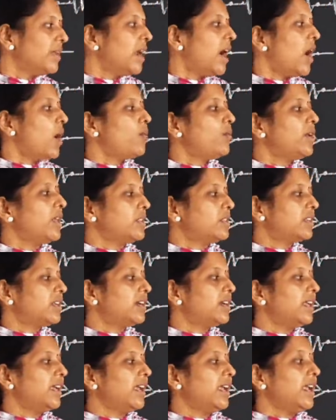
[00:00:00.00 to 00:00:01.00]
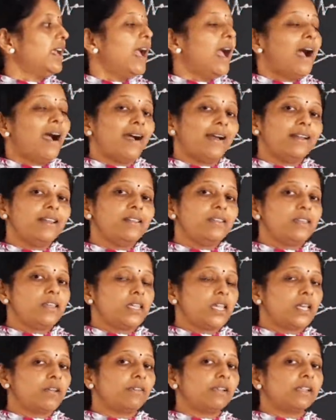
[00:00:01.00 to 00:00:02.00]
how yesterday Rs
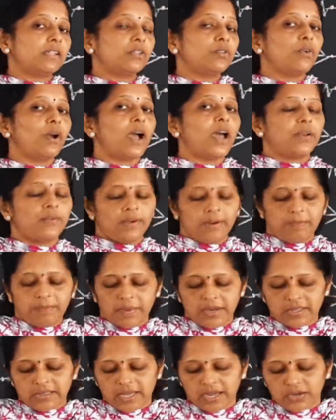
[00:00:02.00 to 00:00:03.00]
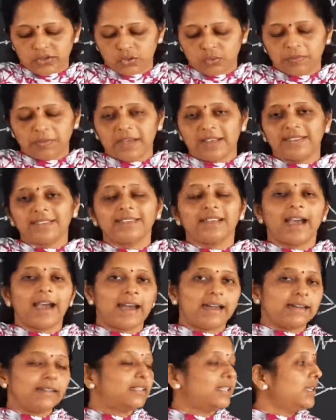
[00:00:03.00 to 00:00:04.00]
is equals to R1 plus R2 plus
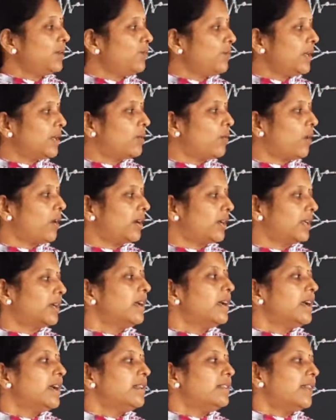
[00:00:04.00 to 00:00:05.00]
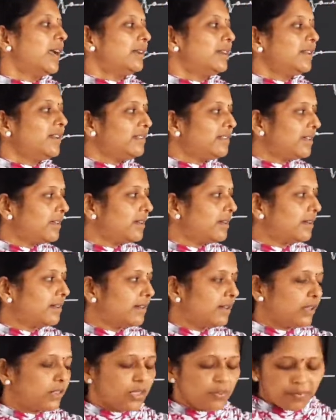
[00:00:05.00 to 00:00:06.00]
R3 we got, that is here
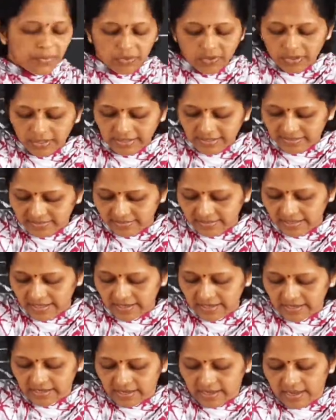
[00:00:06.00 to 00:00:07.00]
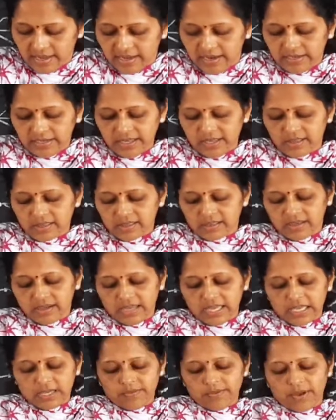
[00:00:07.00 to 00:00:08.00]
reciprocal is there, it is
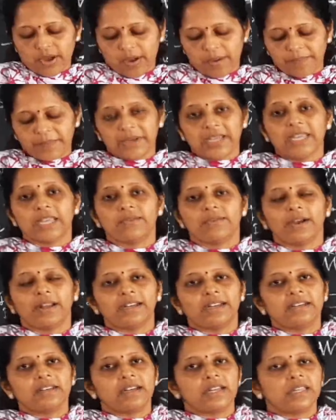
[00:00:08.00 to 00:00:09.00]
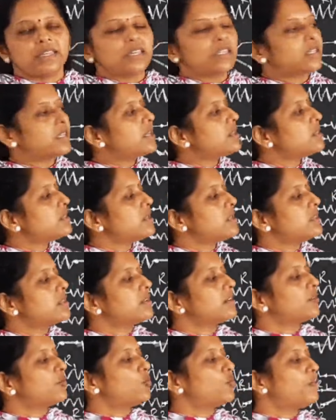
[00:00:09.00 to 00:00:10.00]
of a equivalent resistance
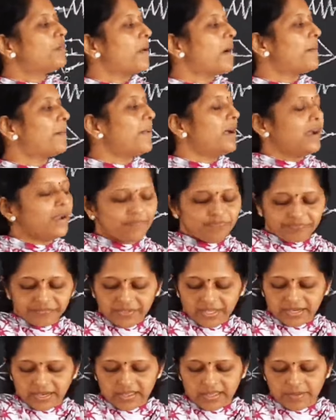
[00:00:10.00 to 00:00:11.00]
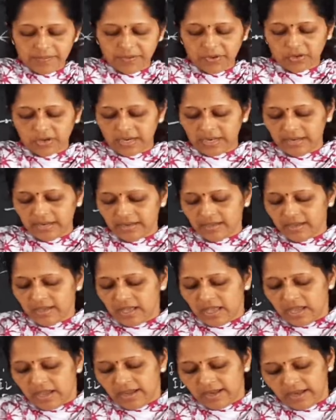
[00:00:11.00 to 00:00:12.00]
is a group of a reciprocal
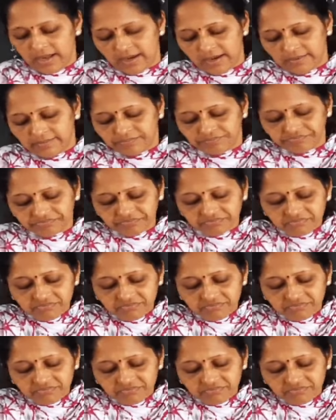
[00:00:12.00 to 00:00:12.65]
here